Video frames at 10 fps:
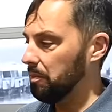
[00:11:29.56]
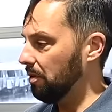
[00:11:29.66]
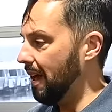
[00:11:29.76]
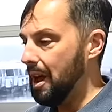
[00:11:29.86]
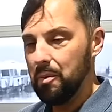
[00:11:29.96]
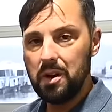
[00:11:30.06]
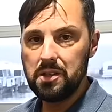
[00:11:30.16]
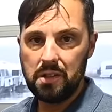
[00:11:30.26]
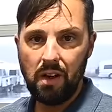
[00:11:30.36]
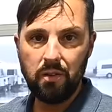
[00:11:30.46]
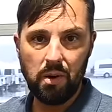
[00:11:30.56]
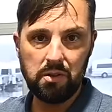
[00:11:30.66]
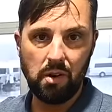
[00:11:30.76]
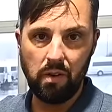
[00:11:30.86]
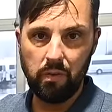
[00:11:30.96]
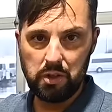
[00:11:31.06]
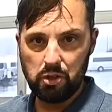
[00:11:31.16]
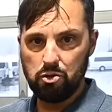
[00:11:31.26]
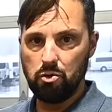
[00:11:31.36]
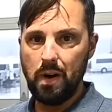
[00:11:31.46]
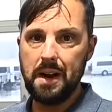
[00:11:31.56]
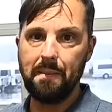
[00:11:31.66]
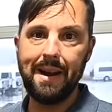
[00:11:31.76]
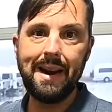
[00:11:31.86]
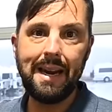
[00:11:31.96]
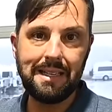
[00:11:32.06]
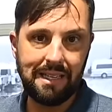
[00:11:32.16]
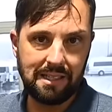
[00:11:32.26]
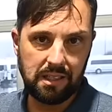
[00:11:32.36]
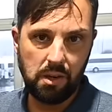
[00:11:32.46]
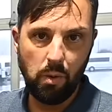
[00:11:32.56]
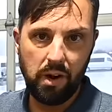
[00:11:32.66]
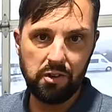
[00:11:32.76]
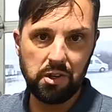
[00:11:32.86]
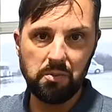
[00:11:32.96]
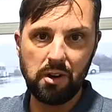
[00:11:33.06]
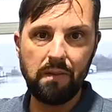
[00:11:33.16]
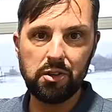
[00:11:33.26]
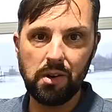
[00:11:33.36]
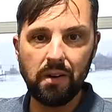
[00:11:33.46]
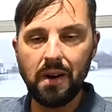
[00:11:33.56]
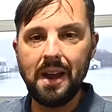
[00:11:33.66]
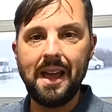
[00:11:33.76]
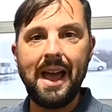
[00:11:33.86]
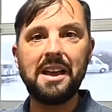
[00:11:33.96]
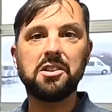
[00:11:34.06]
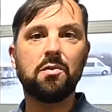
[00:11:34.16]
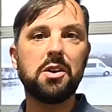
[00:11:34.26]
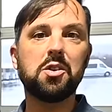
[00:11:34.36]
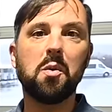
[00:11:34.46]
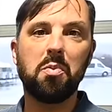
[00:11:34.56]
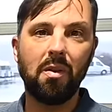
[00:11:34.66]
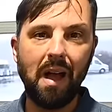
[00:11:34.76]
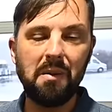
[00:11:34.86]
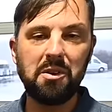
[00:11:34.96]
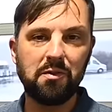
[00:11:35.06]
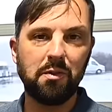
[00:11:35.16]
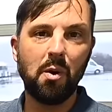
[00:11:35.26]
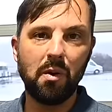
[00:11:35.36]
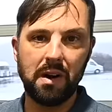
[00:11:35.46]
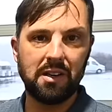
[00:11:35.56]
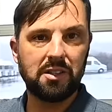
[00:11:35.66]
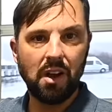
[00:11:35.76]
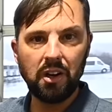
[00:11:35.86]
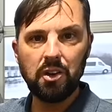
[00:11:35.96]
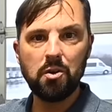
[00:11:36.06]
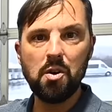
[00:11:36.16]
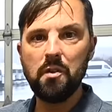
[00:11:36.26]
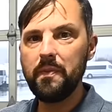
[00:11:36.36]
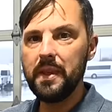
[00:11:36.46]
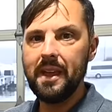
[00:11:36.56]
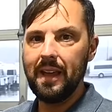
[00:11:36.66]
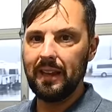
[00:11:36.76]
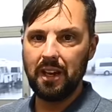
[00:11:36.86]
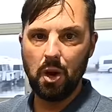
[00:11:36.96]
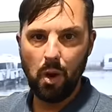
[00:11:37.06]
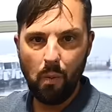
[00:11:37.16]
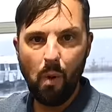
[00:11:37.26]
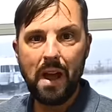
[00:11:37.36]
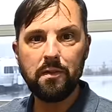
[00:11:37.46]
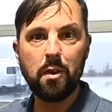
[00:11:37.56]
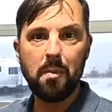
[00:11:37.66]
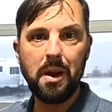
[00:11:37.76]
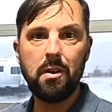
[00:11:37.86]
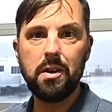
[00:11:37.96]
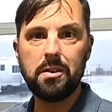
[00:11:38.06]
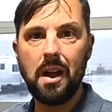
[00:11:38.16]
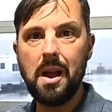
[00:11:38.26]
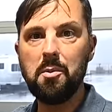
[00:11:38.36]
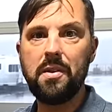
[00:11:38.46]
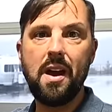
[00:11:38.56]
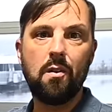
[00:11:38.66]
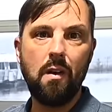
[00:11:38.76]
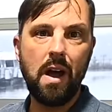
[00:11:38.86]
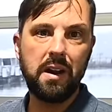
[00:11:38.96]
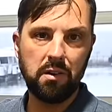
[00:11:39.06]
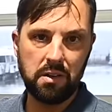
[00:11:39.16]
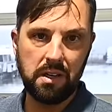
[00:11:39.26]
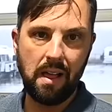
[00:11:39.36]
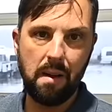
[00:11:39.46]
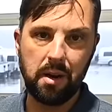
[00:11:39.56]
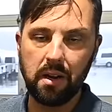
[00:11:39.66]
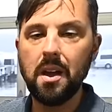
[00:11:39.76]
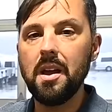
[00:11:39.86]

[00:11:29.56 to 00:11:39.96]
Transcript: Plywood is another alternative, which is great. My 1961 Airstream travel trailer has the original plywood floor in it. It's tongue and groove. It could get wet for a period of time without rotting or delaminating.